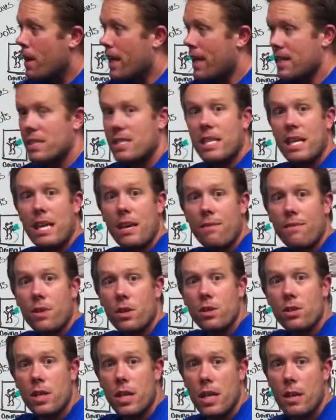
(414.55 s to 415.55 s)
and see if
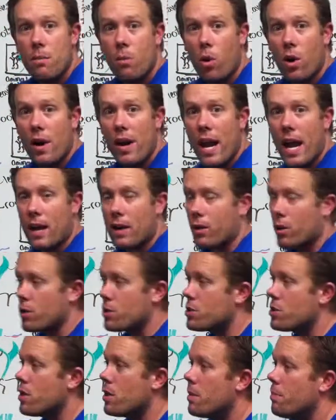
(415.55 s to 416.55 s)
there's any more nectar.
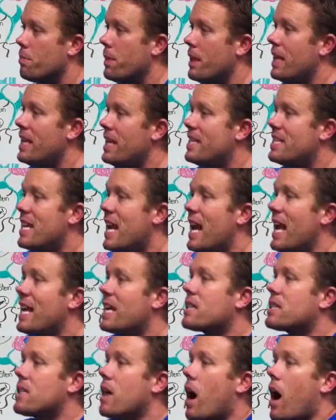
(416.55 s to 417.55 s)
So the bee
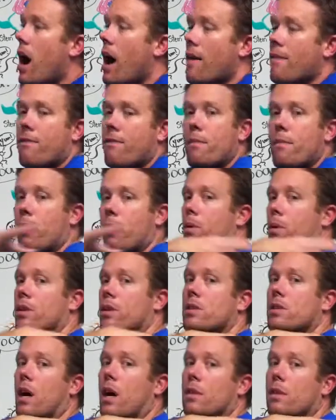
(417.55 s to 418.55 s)
takes off. Remember,
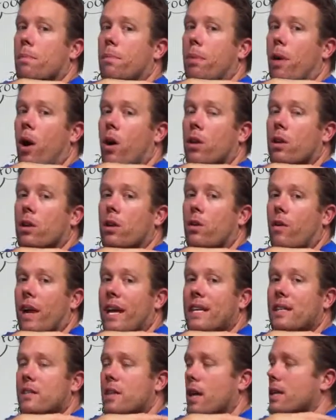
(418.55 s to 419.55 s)
it's got the pollen
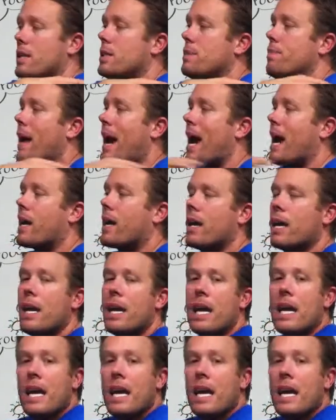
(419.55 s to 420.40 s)
grains on its back,